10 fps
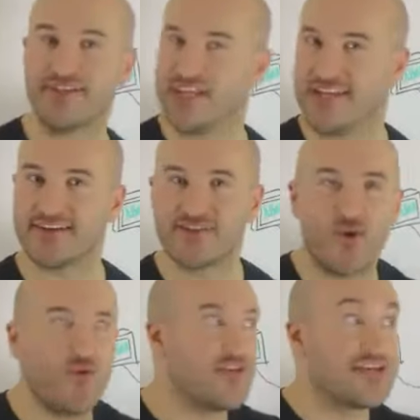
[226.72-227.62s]
she does
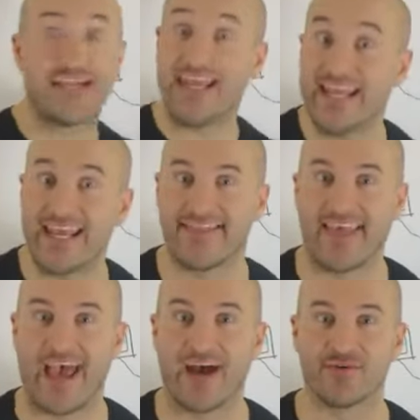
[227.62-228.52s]
all the cleaning in the
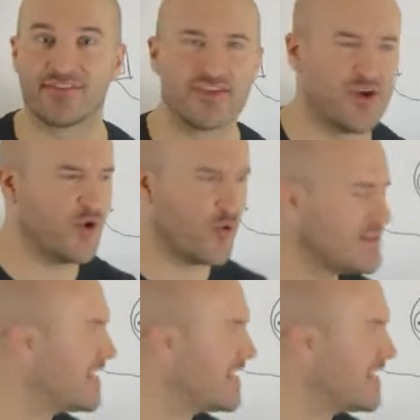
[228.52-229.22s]
house, and all